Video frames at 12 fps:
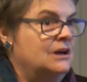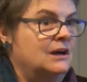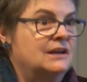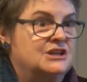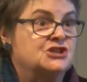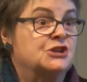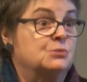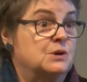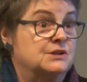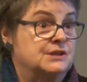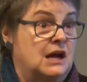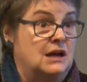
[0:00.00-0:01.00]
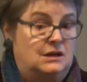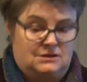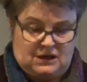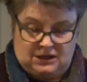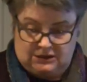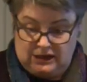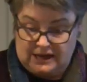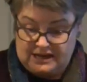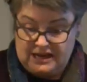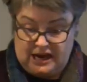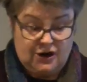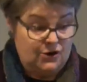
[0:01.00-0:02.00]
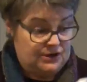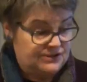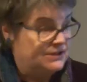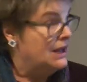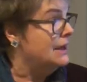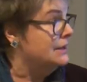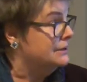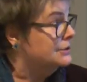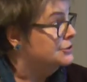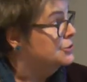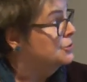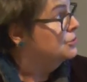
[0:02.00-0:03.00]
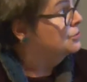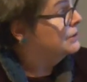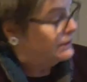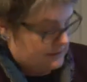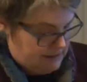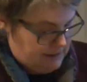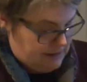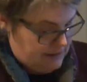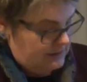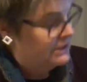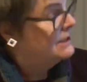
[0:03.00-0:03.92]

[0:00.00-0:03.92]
unless she was a lucky heiress like the two in the uh,